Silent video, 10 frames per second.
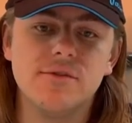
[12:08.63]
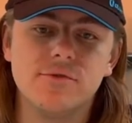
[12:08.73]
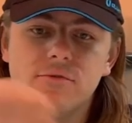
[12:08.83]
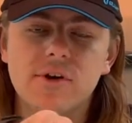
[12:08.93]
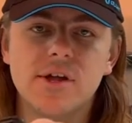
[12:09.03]

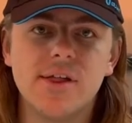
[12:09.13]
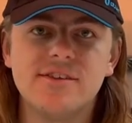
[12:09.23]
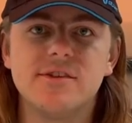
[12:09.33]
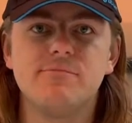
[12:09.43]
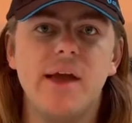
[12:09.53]
throw the
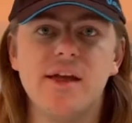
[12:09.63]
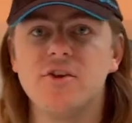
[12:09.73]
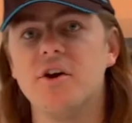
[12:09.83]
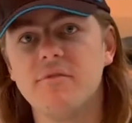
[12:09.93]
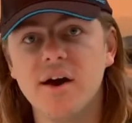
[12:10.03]
elastic band
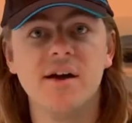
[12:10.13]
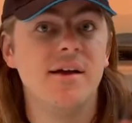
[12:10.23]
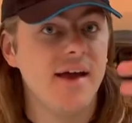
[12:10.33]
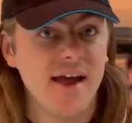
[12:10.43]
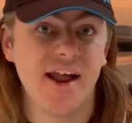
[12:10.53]
over,
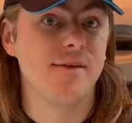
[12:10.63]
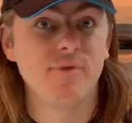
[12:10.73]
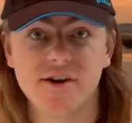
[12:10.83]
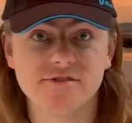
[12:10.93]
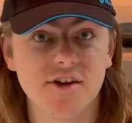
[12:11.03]
and hey
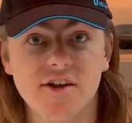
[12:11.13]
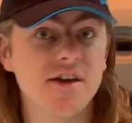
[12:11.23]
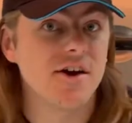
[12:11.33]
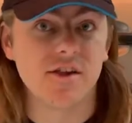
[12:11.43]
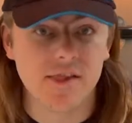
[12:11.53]
presto, you
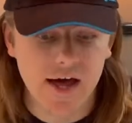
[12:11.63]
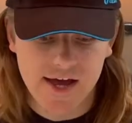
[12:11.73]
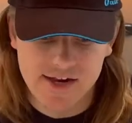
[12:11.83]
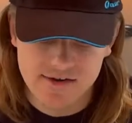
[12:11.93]
got light.